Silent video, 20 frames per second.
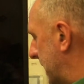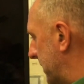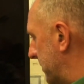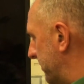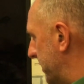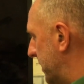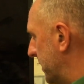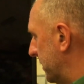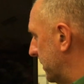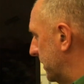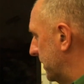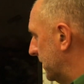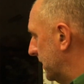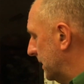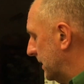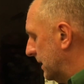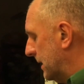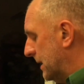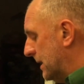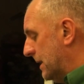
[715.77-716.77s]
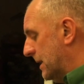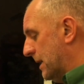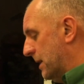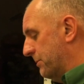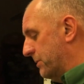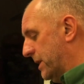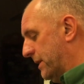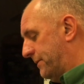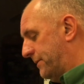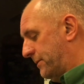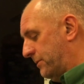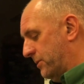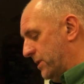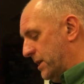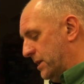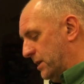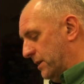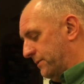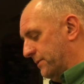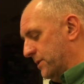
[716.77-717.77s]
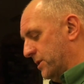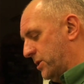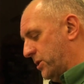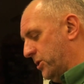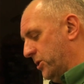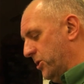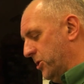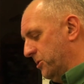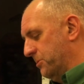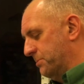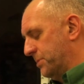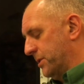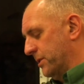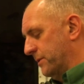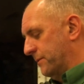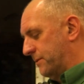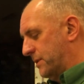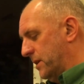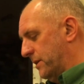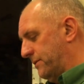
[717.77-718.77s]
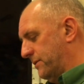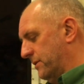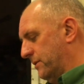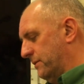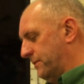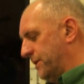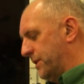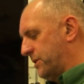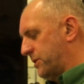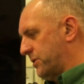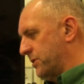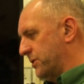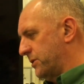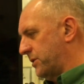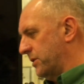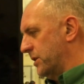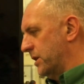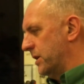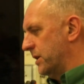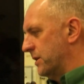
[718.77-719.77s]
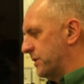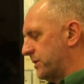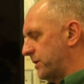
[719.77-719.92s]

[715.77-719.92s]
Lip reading: Gallery. And we have 3 different tubes of different viscosity